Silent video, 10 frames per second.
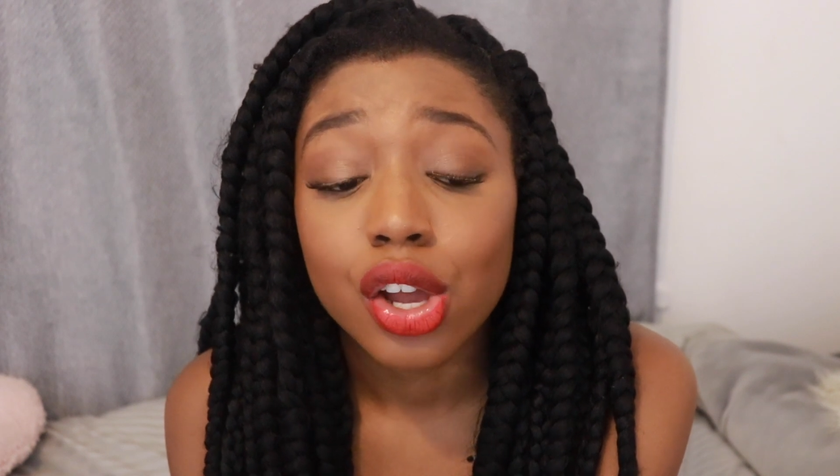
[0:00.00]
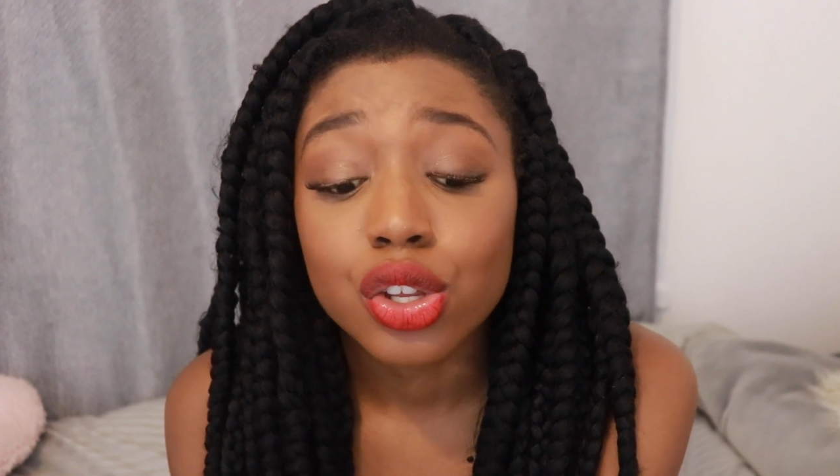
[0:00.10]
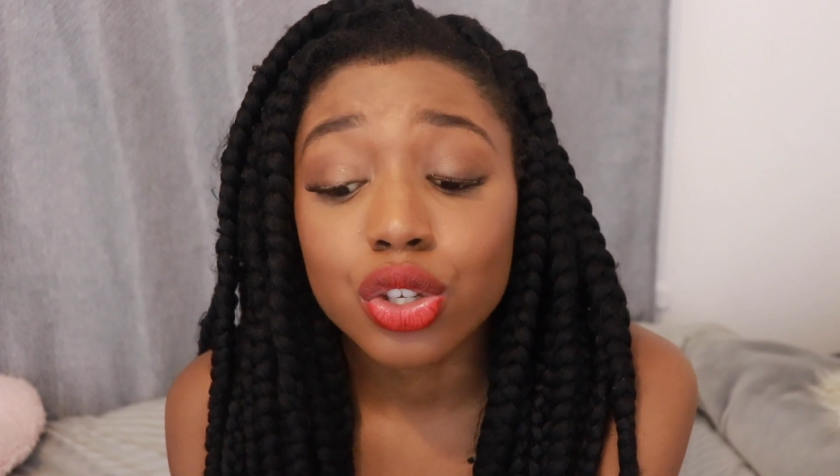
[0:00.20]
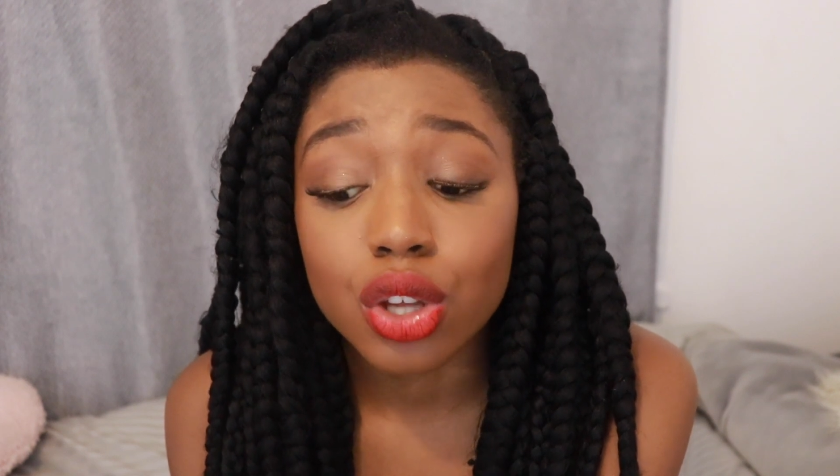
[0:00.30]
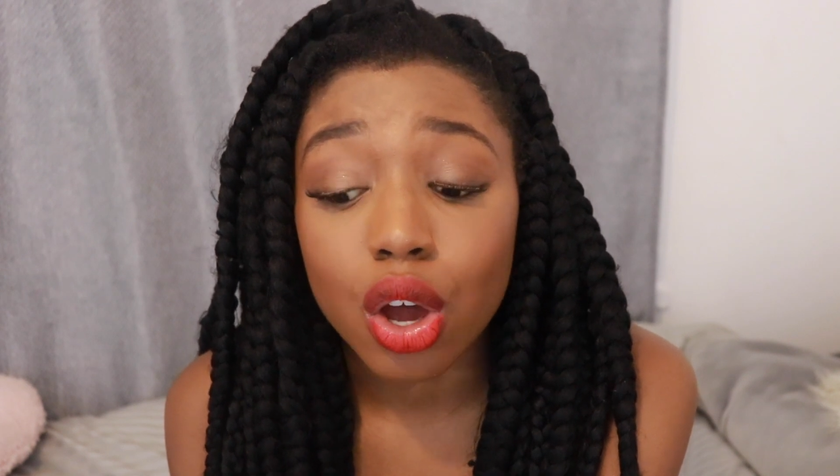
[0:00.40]

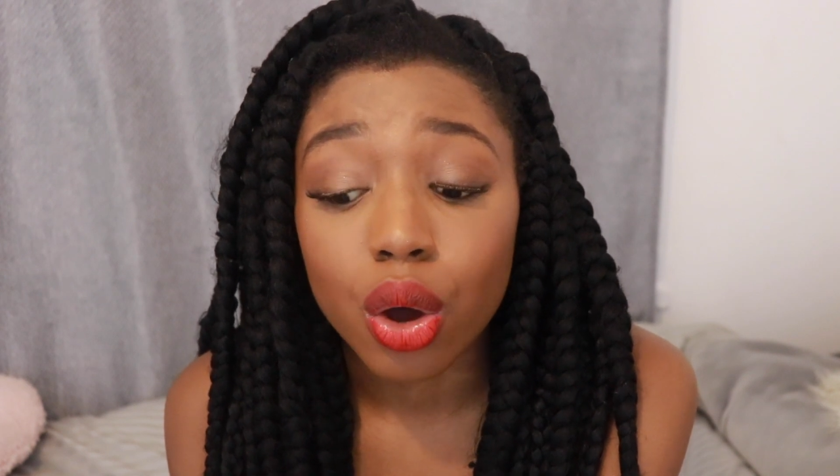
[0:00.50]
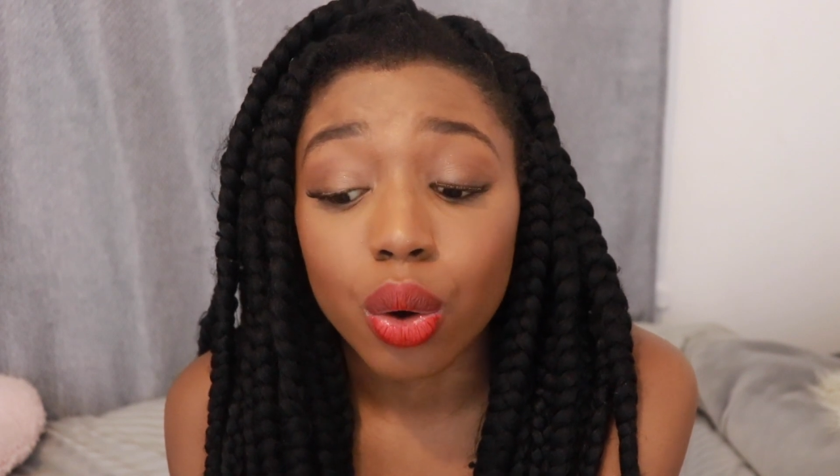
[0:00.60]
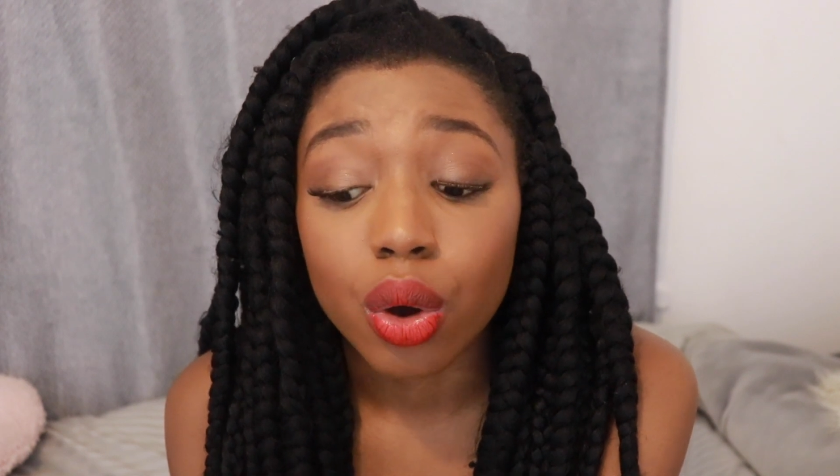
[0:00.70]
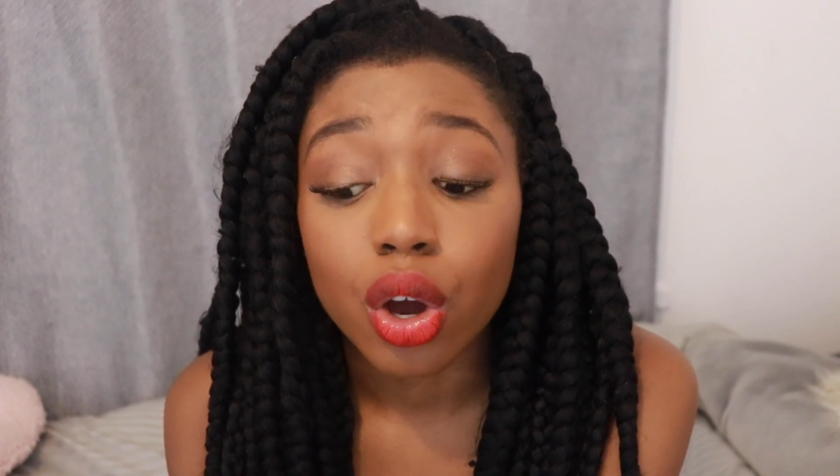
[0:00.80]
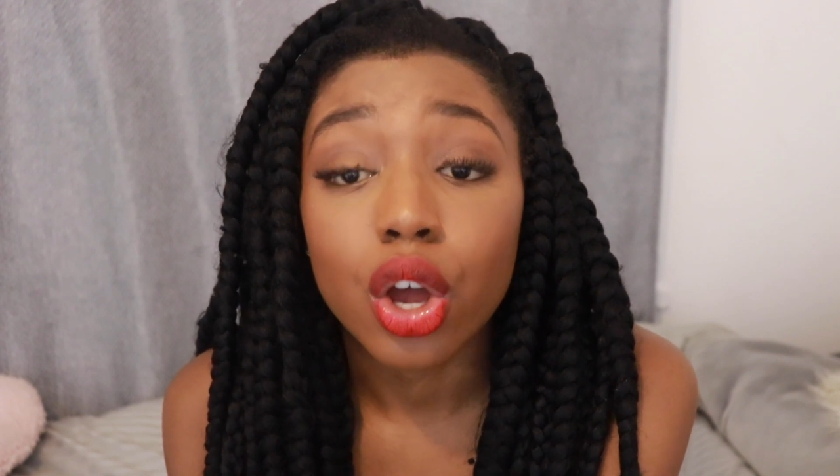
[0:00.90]

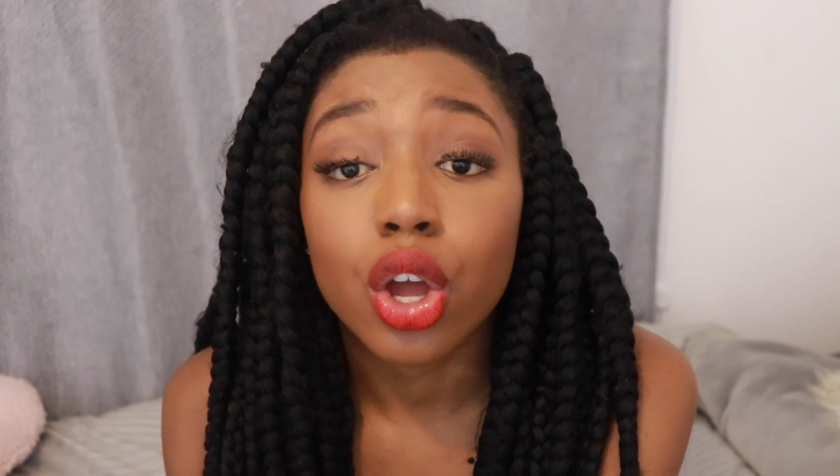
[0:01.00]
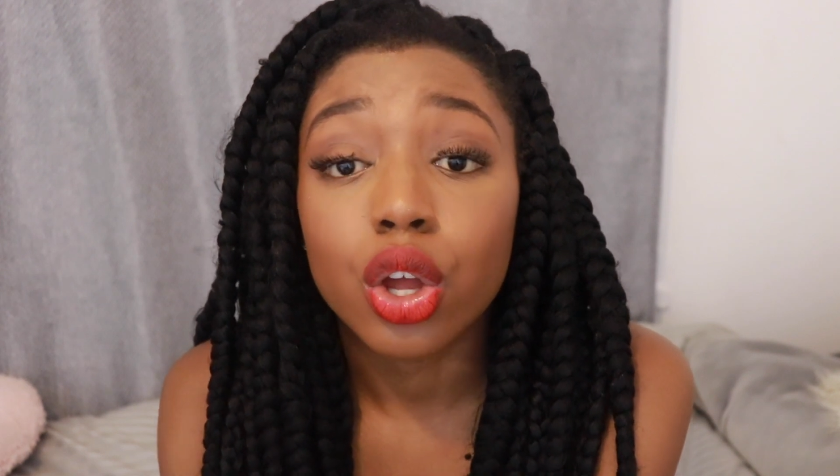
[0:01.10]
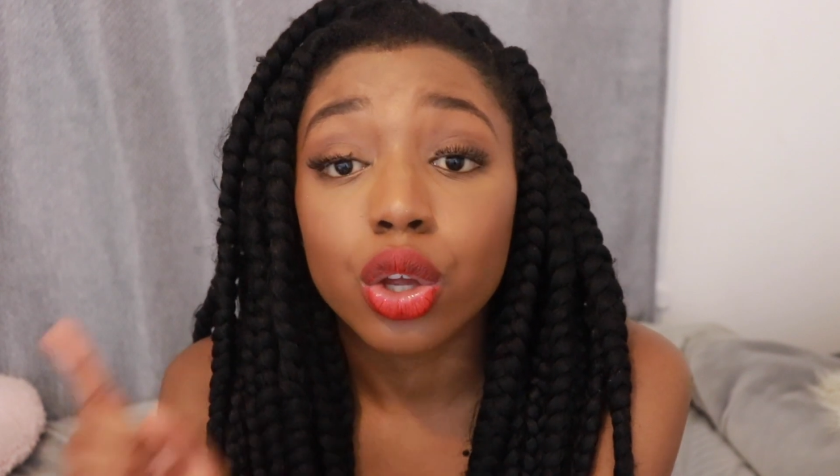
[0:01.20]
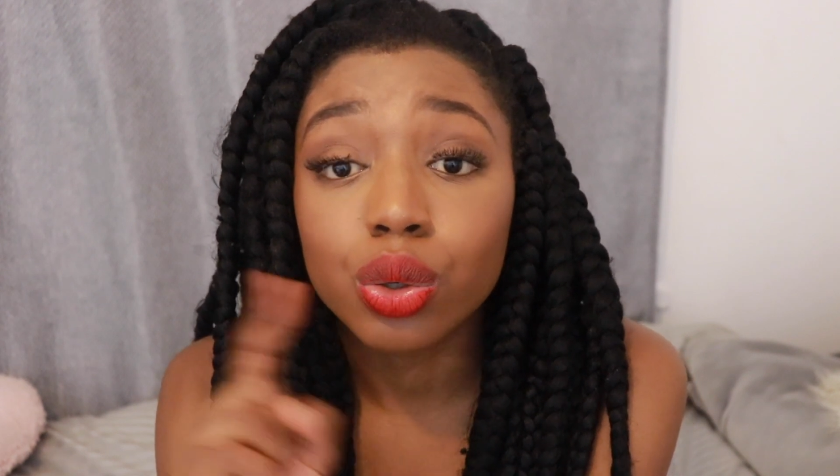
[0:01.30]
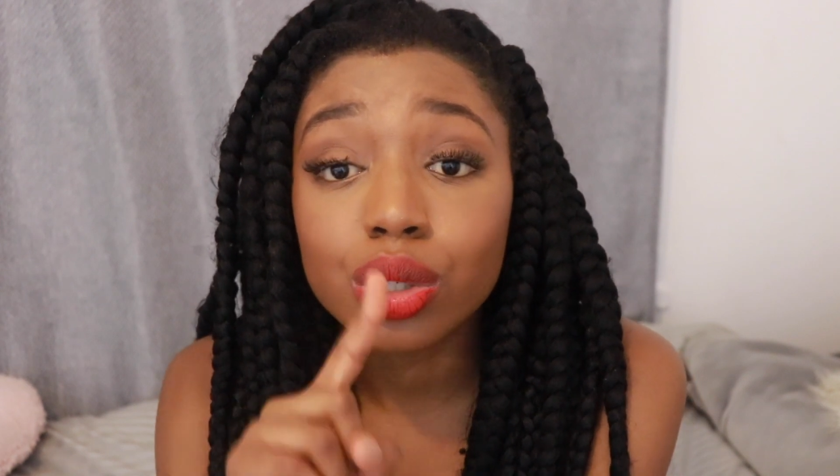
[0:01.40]
So
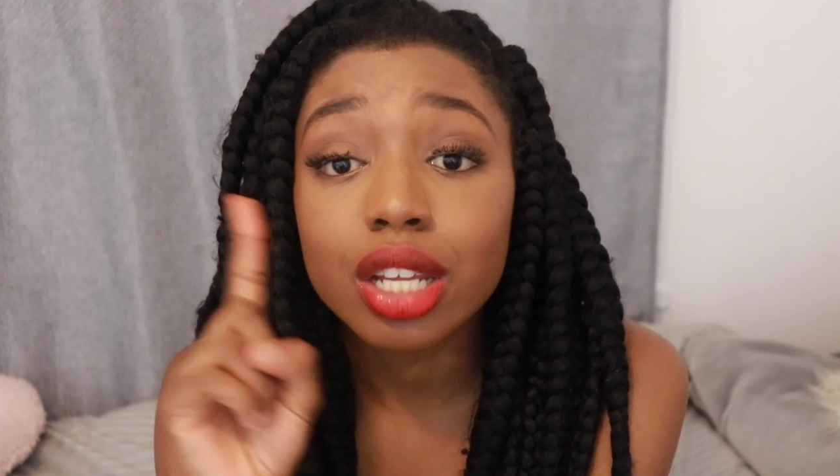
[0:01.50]
use